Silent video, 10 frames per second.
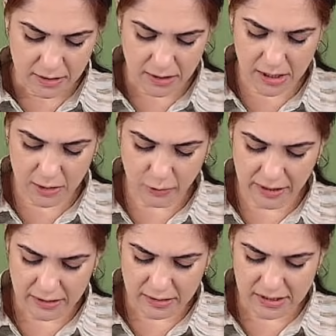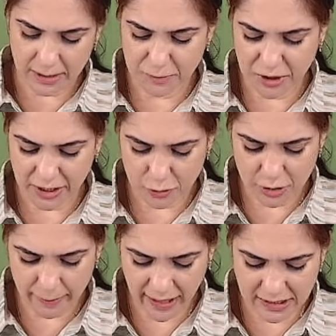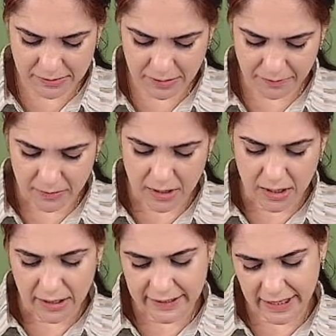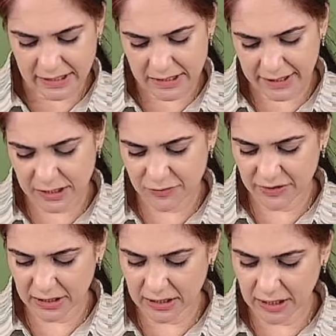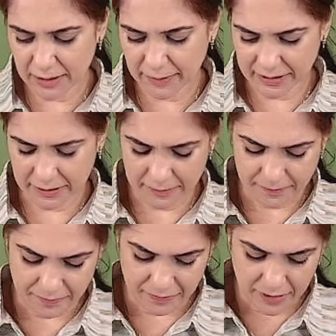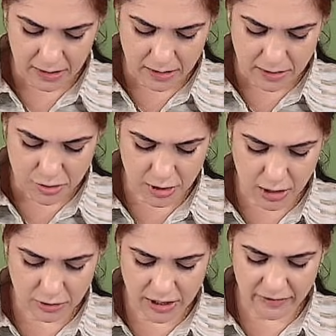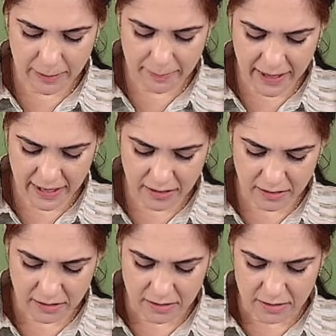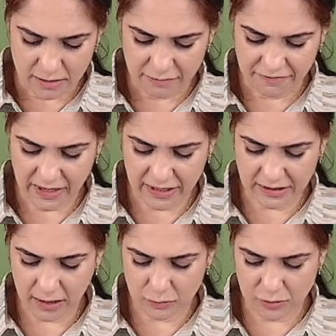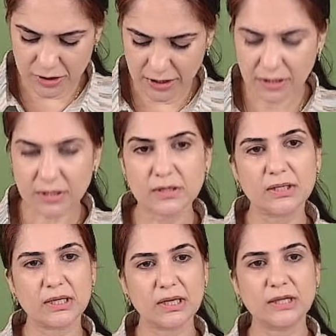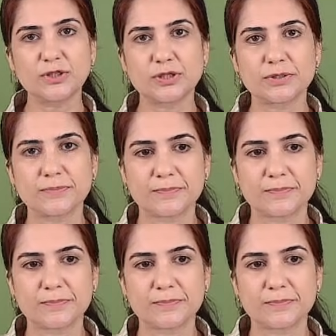equally subject to the maximum. Yes, it is within the limit. So now they will bear 5,000 each.